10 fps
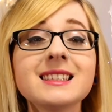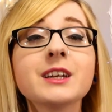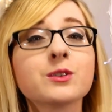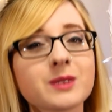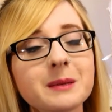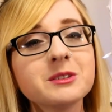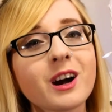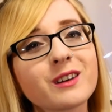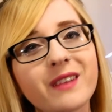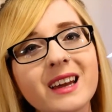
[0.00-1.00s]
It's a grim,
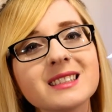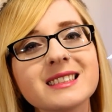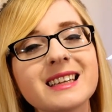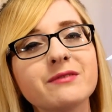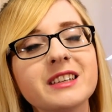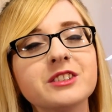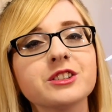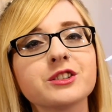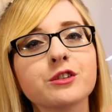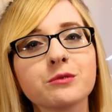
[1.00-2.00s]
dark fantasy that
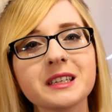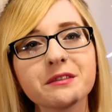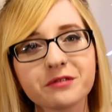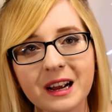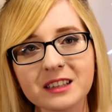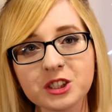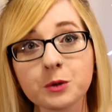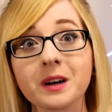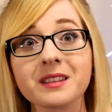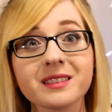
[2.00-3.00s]
features three friends who
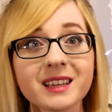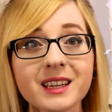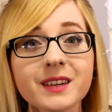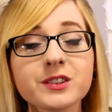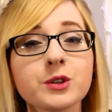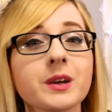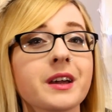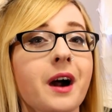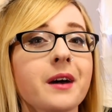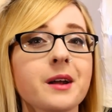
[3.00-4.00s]
are thieves who get
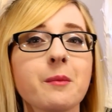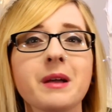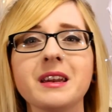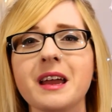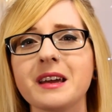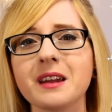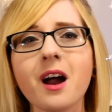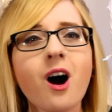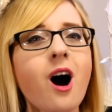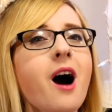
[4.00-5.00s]
caught up in an
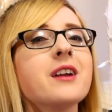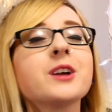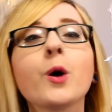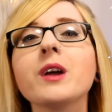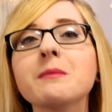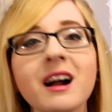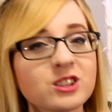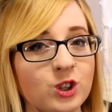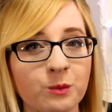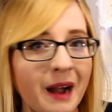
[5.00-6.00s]
ongoing
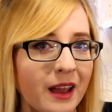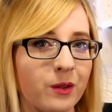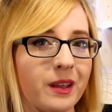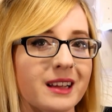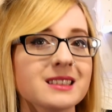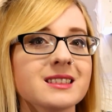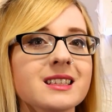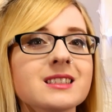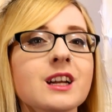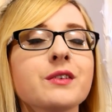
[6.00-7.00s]
magical battle that
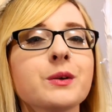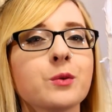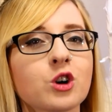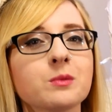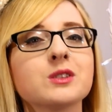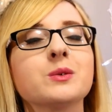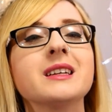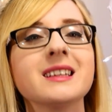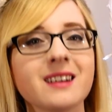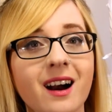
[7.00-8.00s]
consists of a war
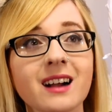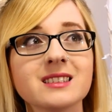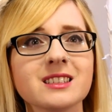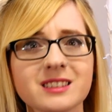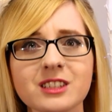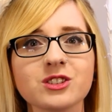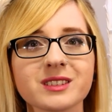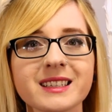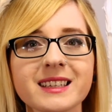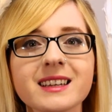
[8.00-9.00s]
between gods,
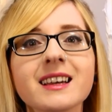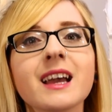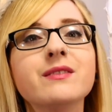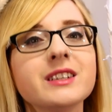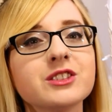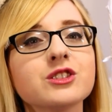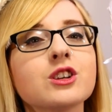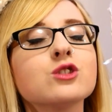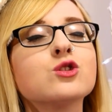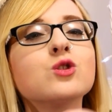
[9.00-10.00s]
essentially. It
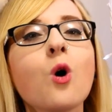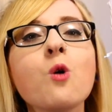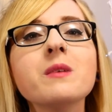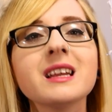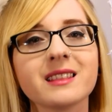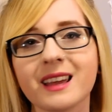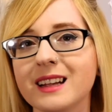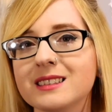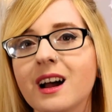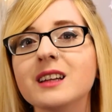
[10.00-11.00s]
features so many
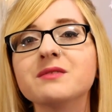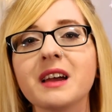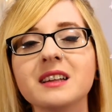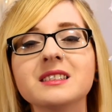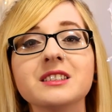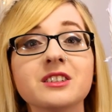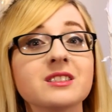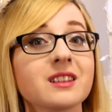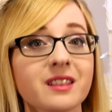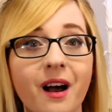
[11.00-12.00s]
things that us fantasy
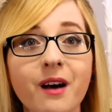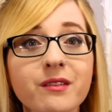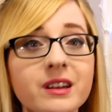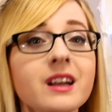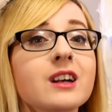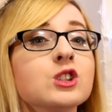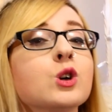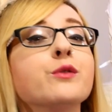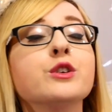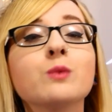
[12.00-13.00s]
nerds love, so
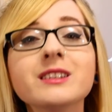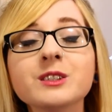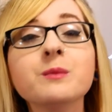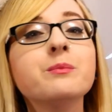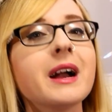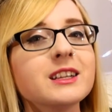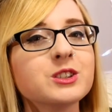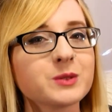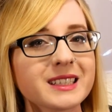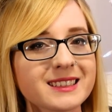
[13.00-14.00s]
if you want to
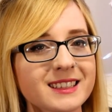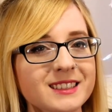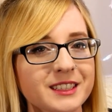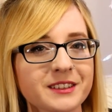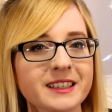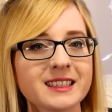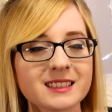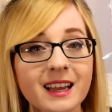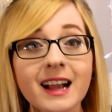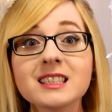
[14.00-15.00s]
binge read this series,
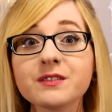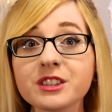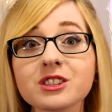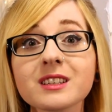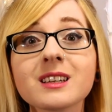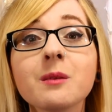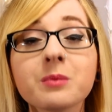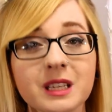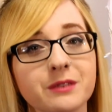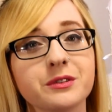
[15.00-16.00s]
it's officially
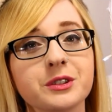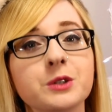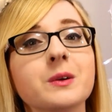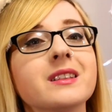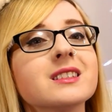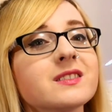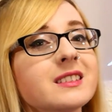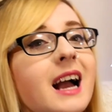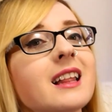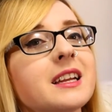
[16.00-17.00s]
complete for you with this
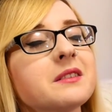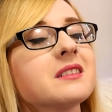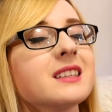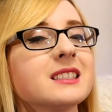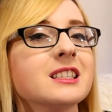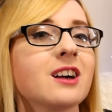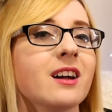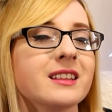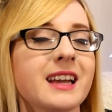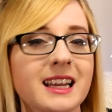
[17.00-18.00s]
finale releasing
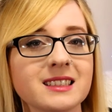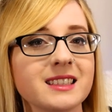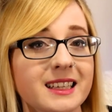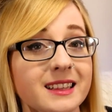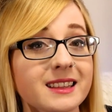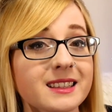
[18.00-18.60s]
on the 18th.